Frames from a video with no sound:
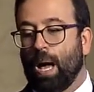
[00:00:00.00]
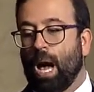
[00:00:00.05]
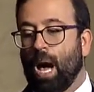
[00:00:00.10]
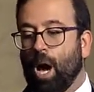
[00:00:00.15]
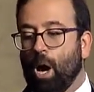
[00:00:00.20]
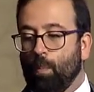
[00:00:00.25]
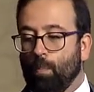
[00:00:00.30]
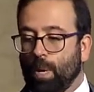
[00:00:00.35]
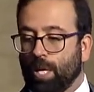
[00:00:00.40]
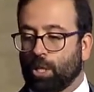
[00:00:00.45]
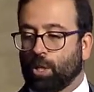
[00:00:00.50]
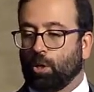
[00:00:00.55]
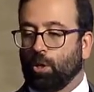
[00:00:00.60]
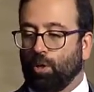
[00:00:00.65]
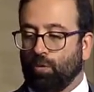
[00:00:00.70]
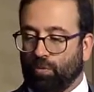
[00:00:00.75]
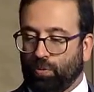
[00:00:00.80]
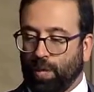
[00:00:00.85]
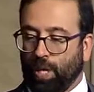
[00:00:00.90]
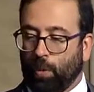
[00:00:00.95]
How much can you
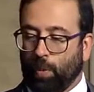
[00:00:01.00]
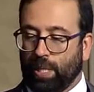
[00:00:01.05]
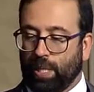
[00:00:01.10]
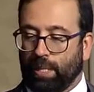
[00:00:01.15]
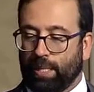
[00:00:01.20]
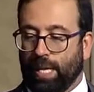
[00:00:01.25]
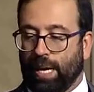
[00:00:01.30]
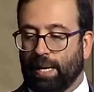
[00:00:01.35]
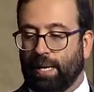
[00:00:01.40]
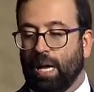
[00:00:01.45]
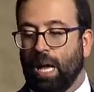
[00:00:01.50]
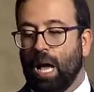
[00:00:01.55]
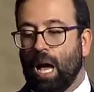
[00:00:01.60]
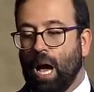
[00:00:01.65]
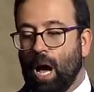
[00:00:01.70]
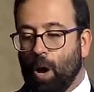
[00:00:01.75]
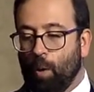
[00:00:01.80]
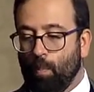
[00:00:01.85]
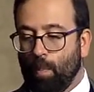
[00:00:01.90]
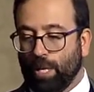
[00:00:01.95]
inflate away the debt?
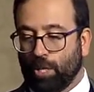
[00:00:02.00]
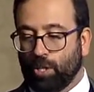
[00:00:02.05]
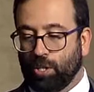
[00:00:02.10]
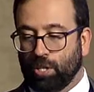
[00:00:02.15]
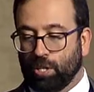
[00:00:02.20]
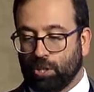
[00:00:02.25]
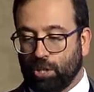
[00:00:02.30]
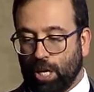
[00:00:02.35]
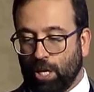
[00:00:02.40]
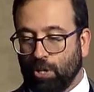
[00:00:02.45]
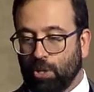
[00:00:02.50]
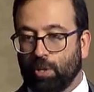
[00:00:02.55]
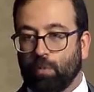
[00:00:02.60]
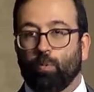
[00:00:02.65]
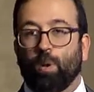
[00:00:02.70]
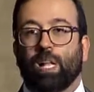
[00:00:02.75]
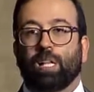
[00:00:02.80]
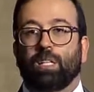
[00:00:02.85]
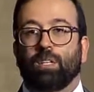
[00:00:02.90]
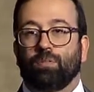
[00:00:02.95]
How much is the change in
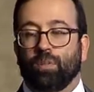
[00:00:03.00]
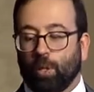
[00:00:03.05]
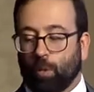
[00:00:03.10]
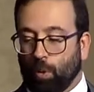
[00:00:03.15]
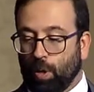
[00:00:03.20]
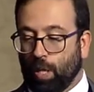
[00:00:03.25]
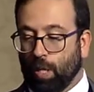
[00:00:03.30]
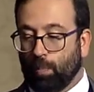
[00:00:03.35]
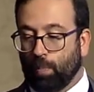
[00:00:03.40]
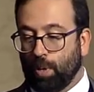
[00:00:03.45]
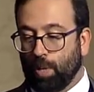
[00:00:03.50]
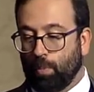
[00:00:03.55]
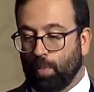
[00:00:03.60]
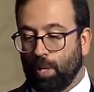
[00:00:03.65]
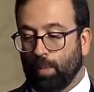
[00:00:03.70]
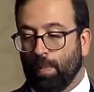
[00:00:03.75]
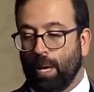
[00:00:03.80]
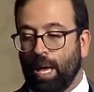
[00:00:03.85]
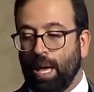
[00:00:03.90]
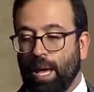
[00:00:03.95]
relative liquidity
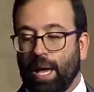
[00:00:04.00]
premium?